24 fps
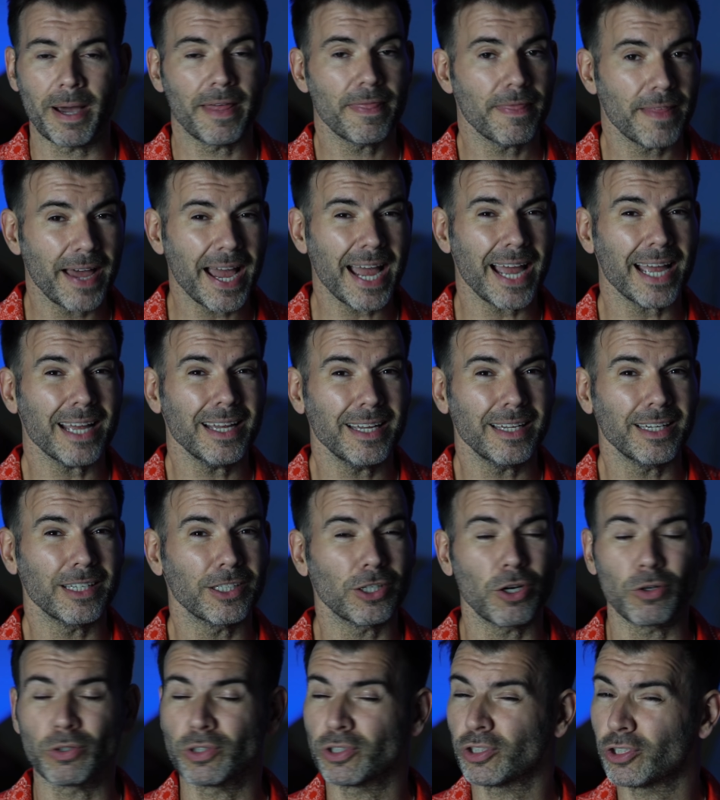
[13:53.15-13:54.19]
and that
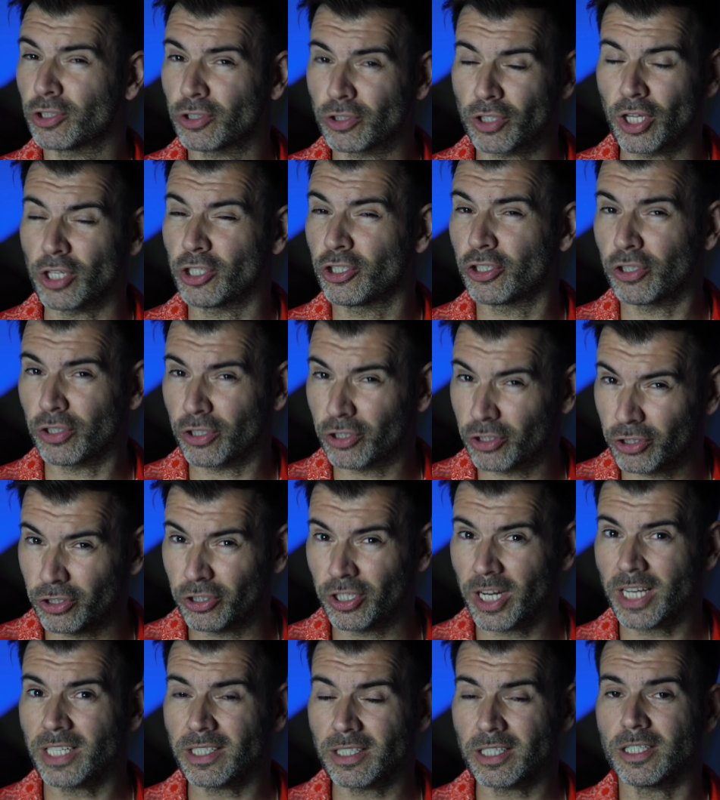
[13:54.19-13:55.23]
goes
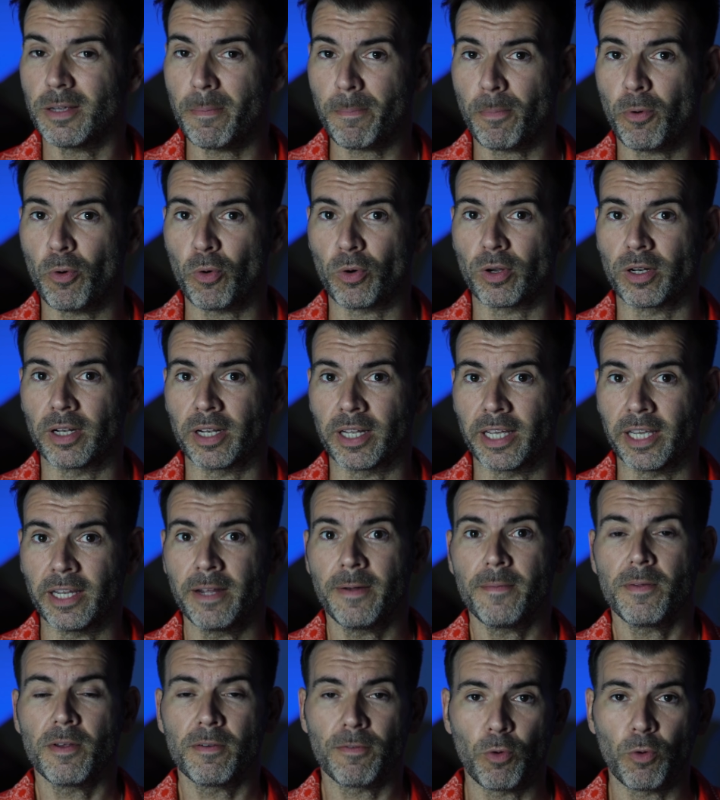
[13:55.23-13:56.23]
just as importantly